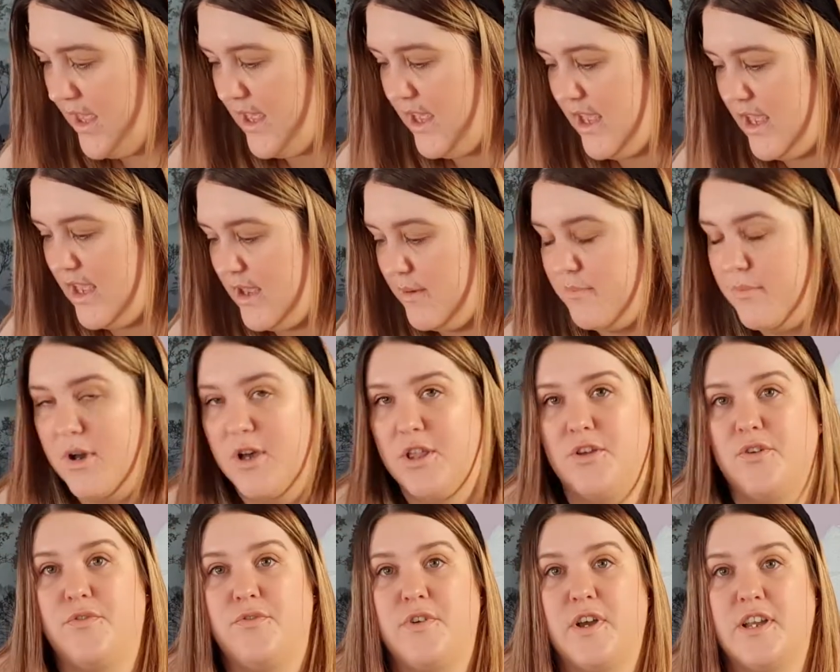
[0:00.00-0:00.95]
um,
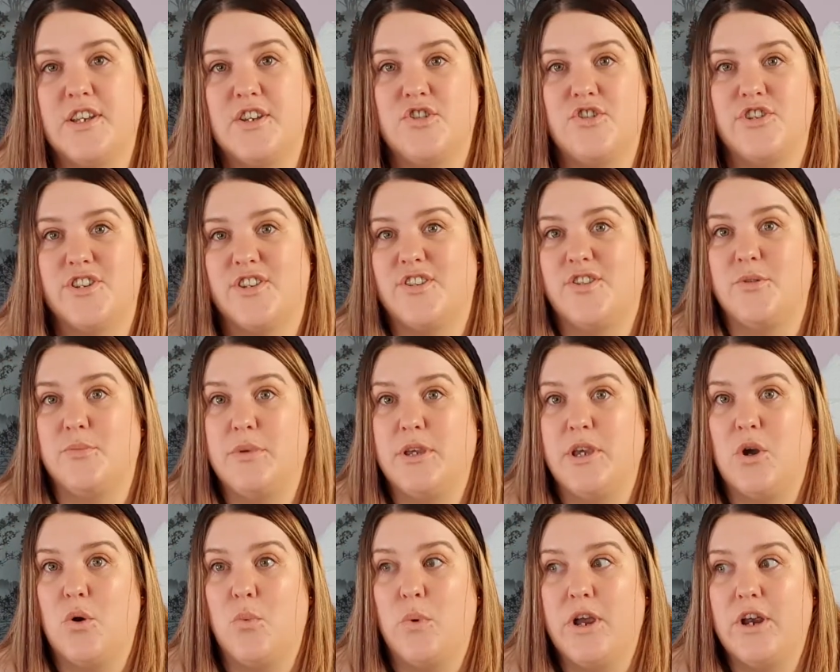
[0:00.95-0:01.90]
other things just to be
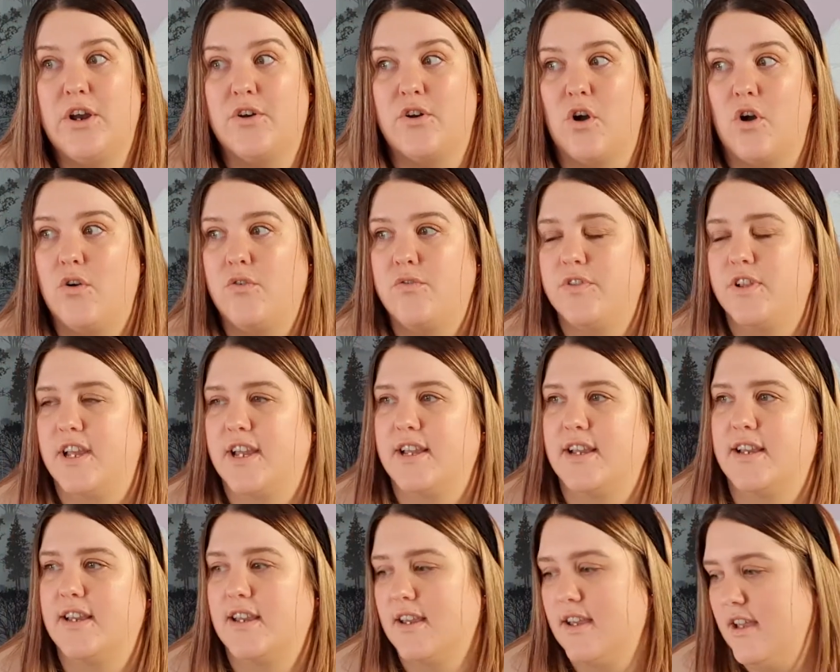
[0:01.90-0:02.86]
aware of,
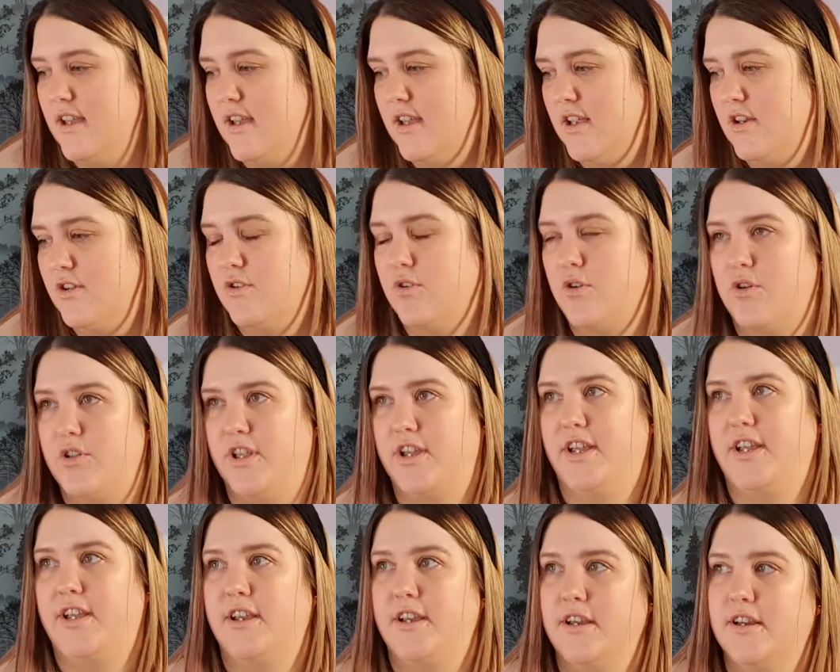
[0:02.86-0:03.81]
like not
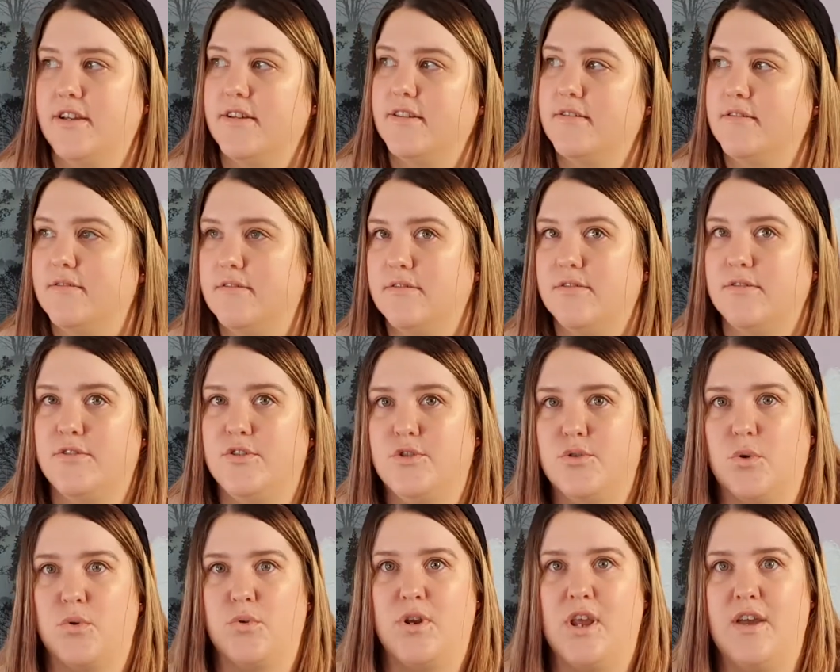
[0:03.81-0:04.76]
like
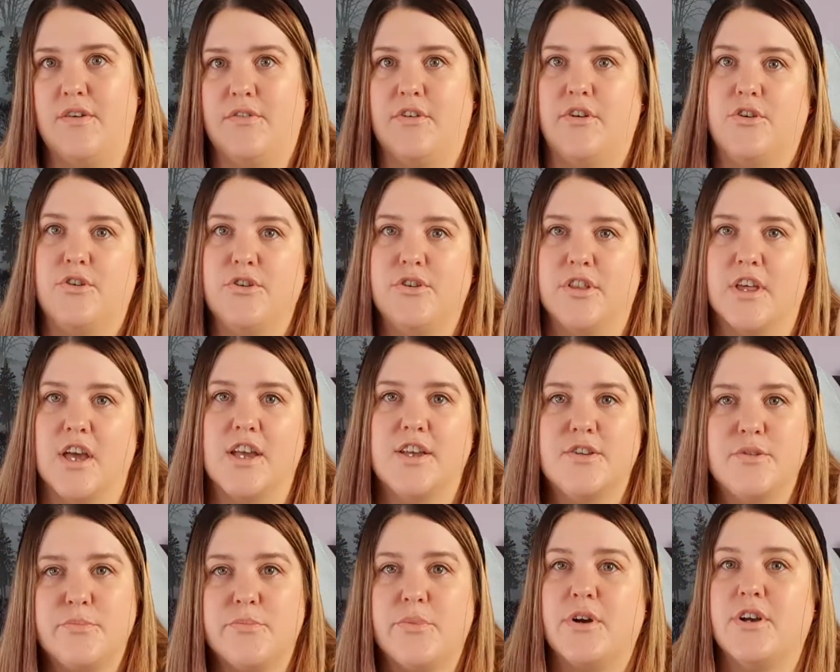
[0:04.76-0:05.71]
don't ever do
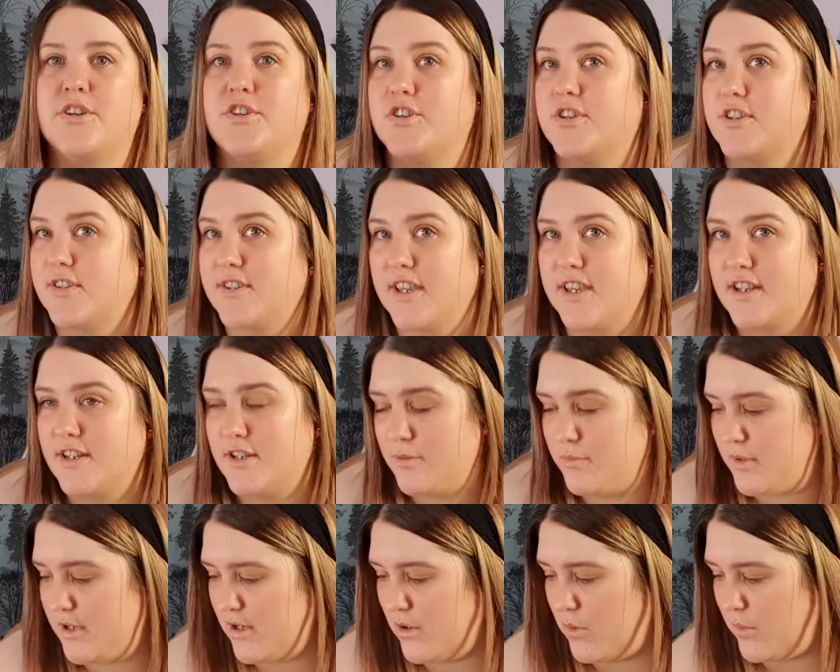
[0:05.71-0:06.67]
this, but just like to
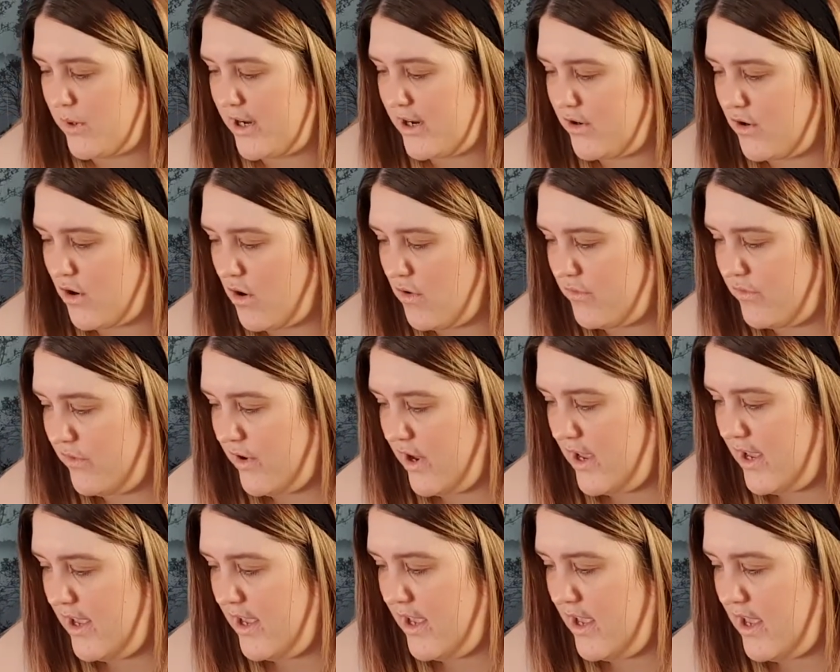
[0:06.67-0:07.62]
be aware of.
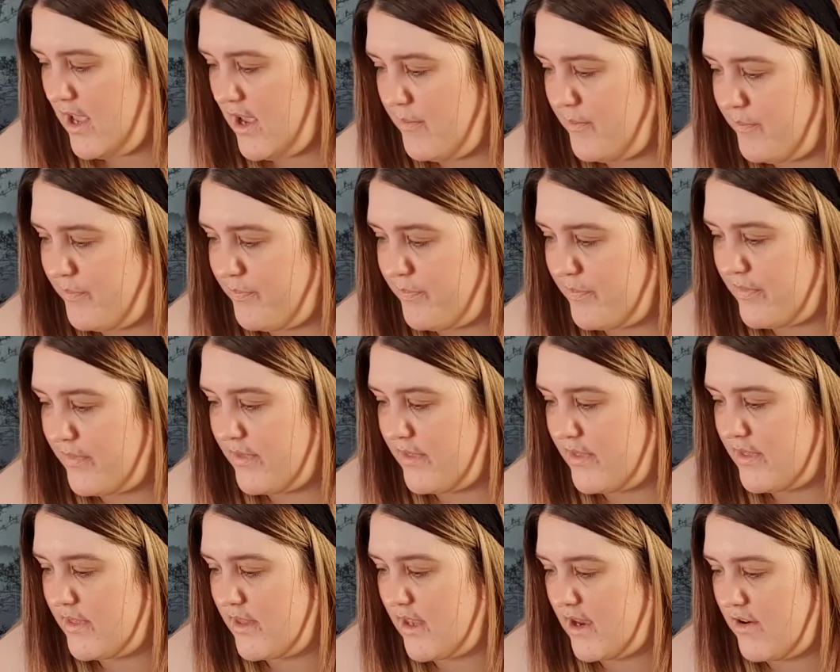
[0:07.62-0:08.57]
Um,
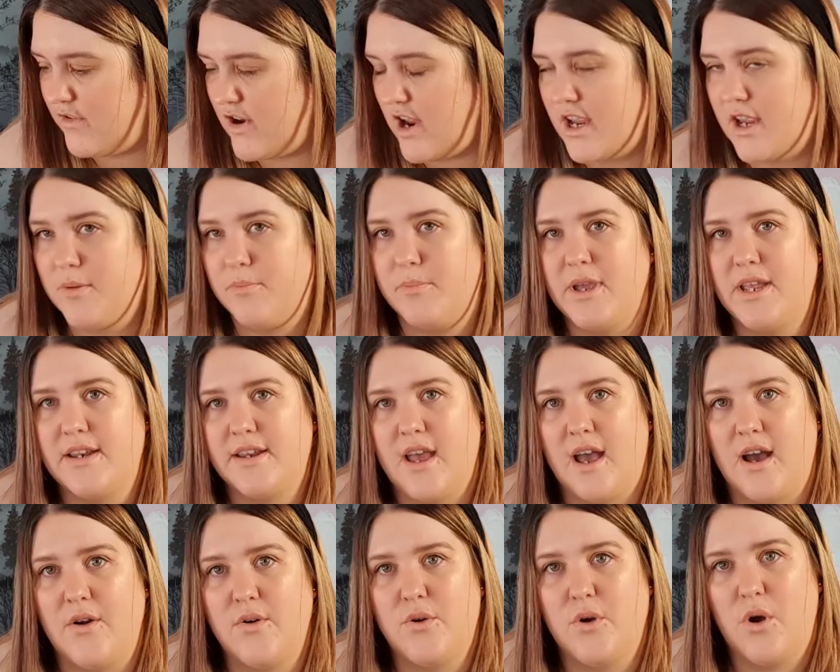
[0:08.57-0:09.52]
they recommend
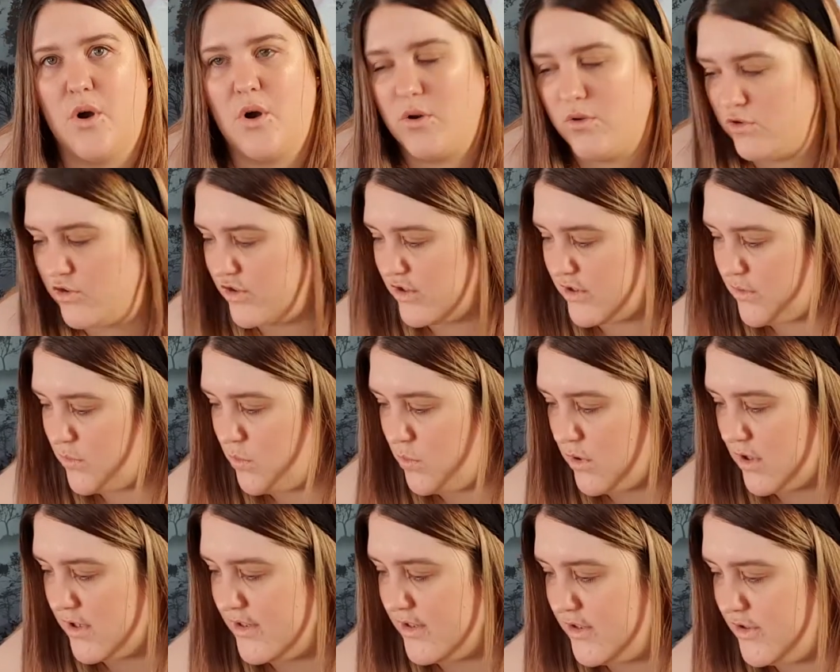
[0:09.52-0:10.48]
alcohol just
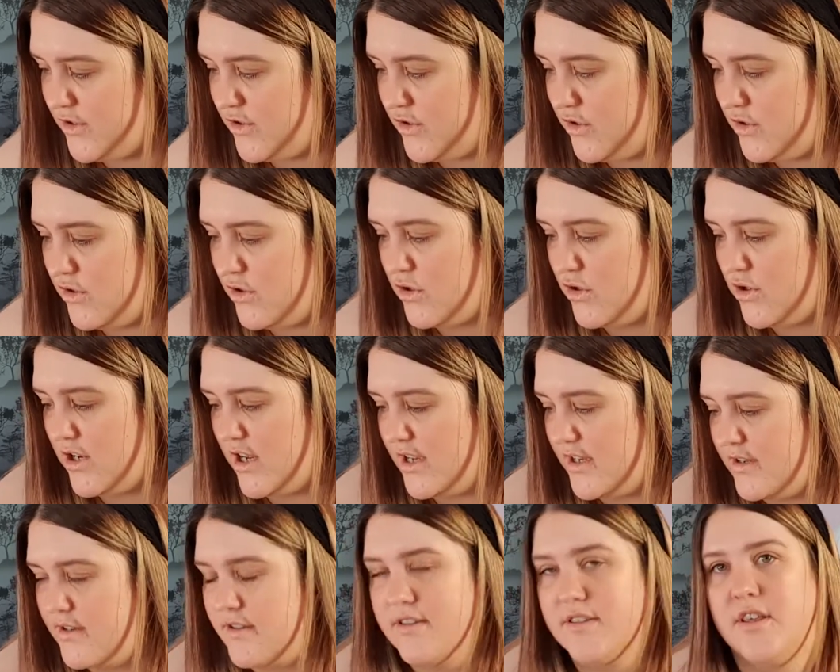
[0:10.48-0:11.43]
one to two
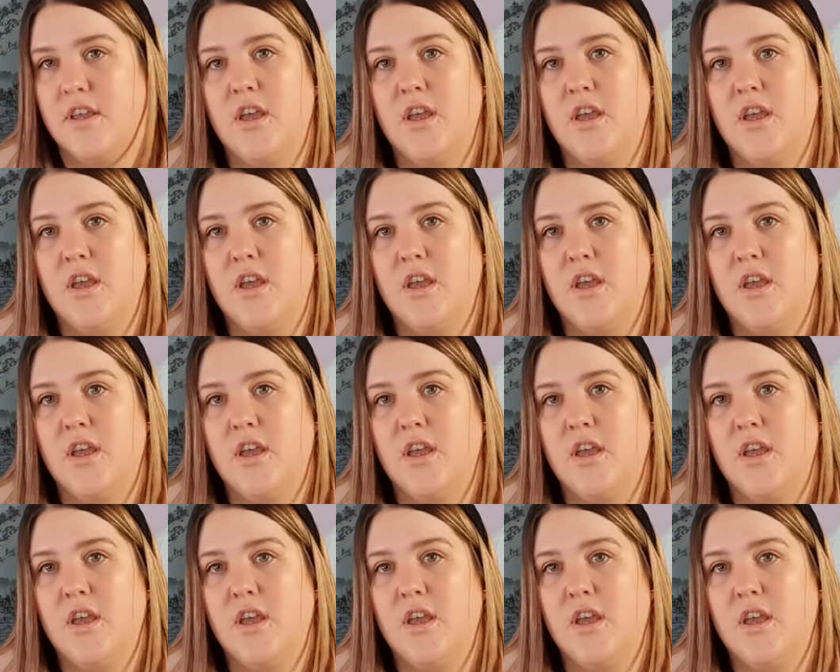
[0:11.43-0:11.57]
units